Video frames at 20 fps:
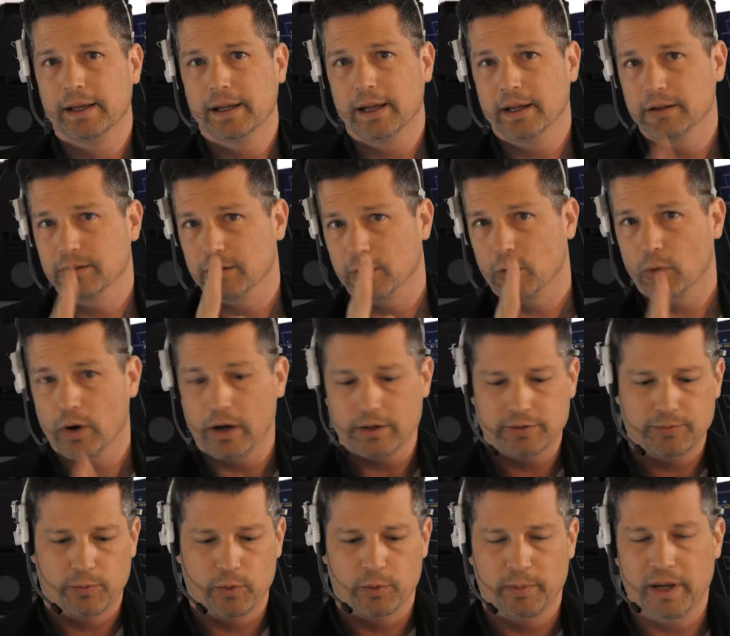into the
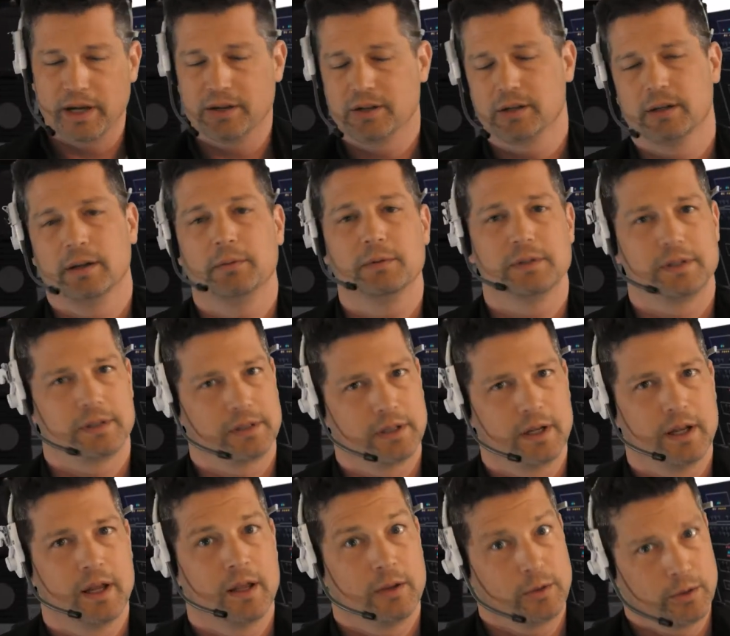cross formation.
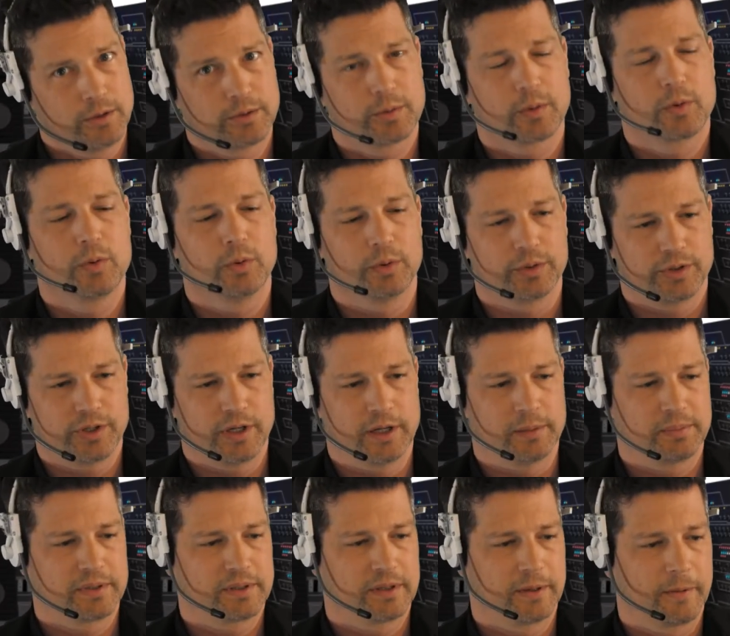Those were cool
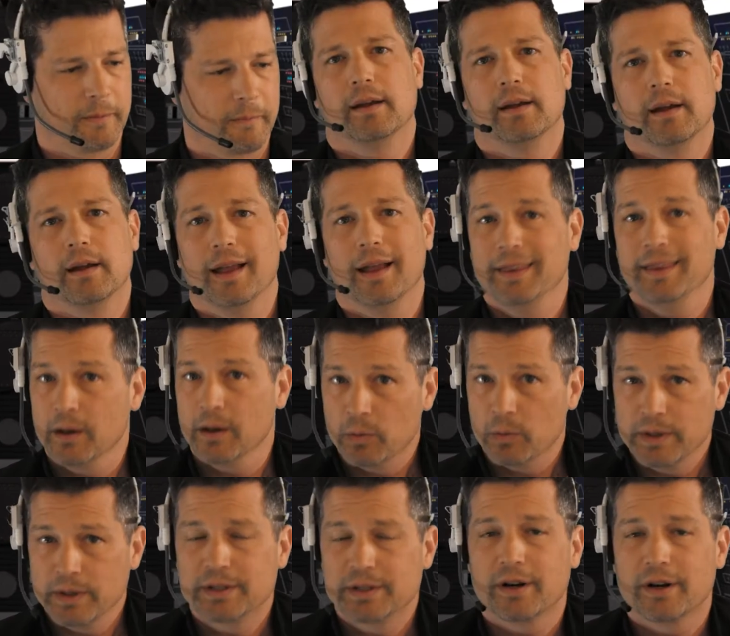ships. And then
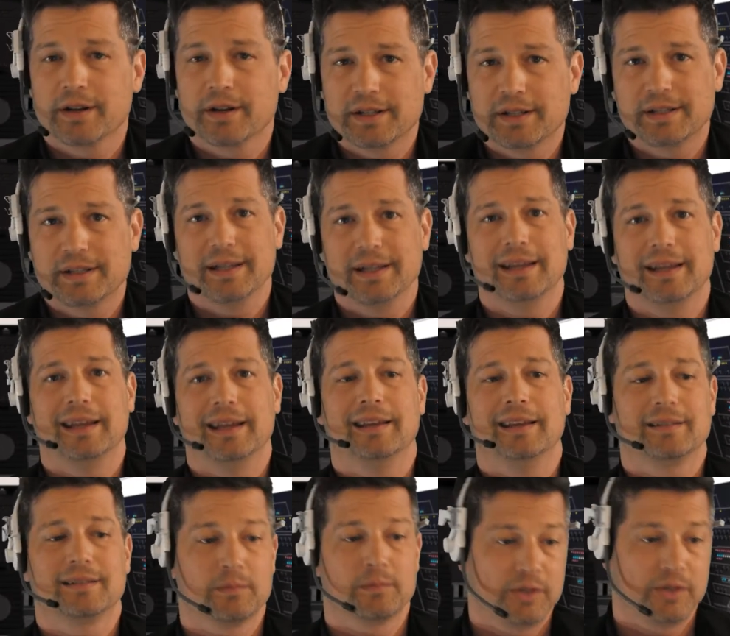we start to
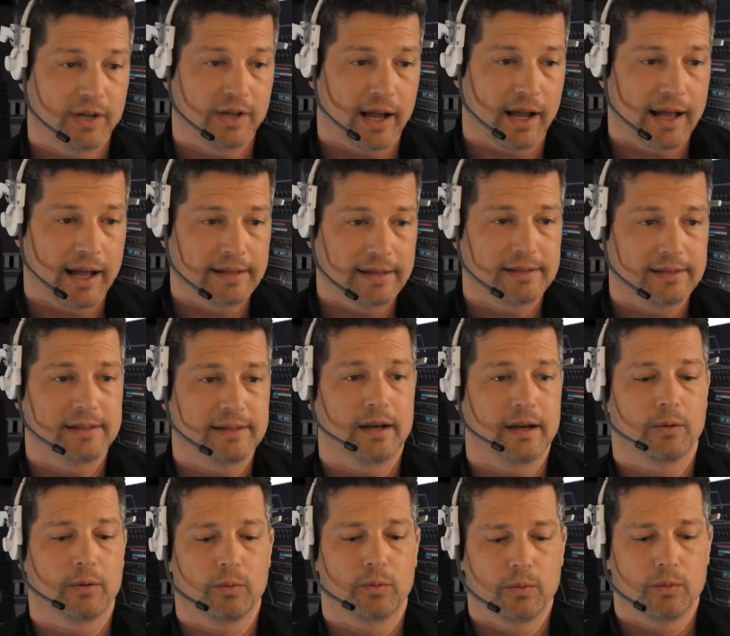see some shots that
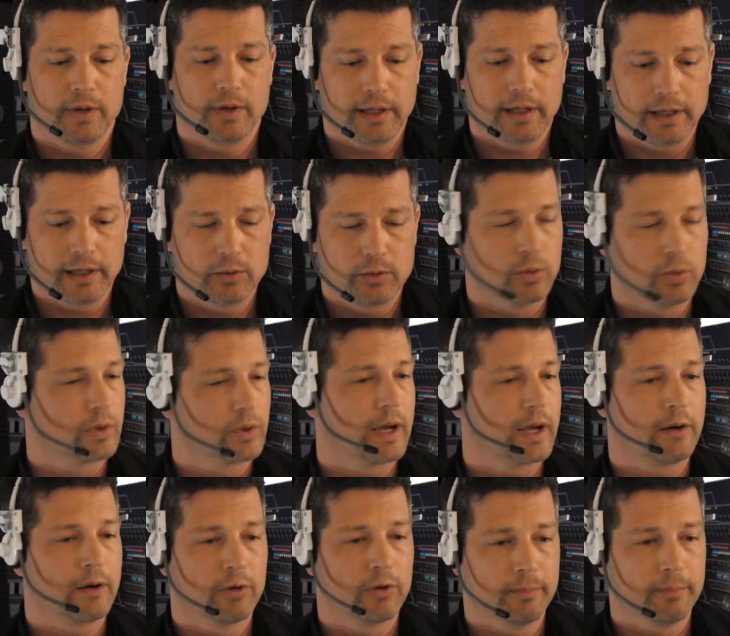are really cool,
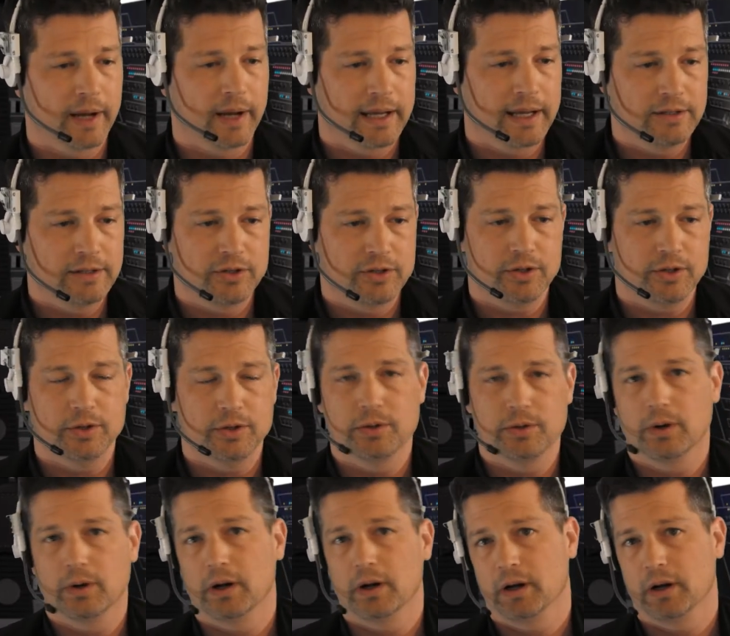kind of reminds
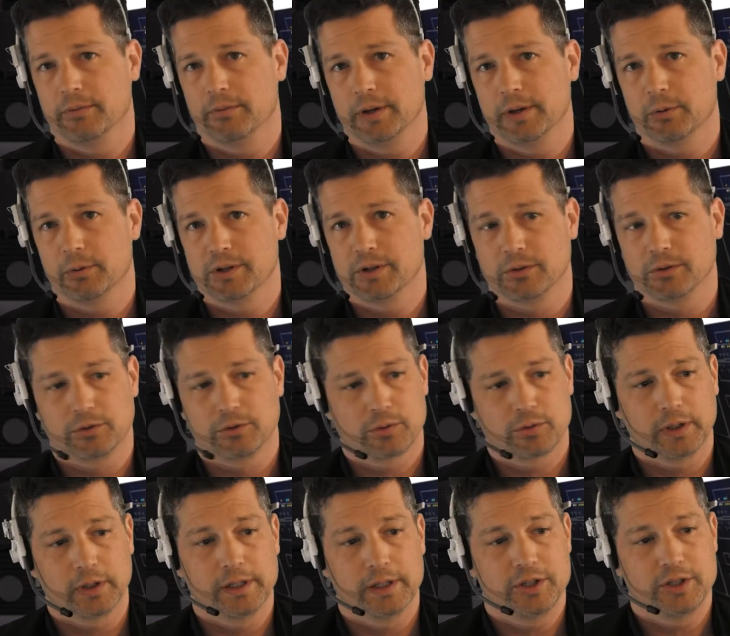you of the original
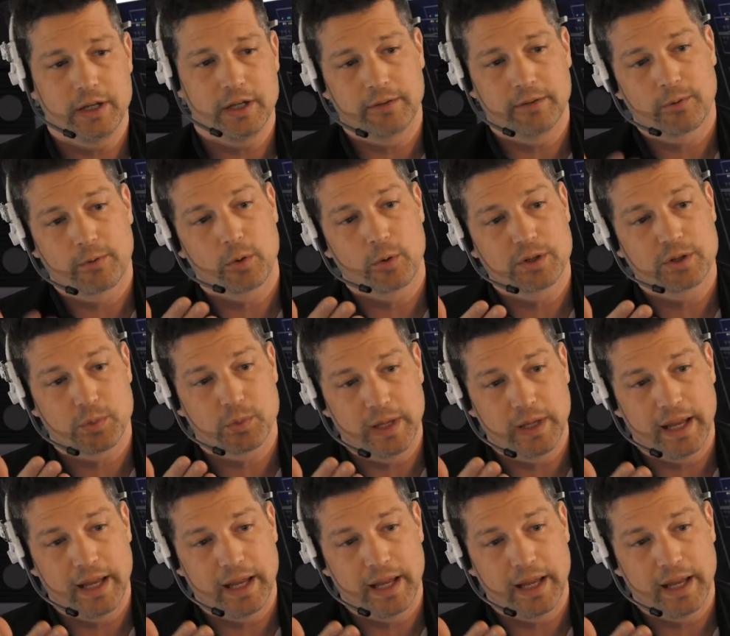trilogy. Of course, we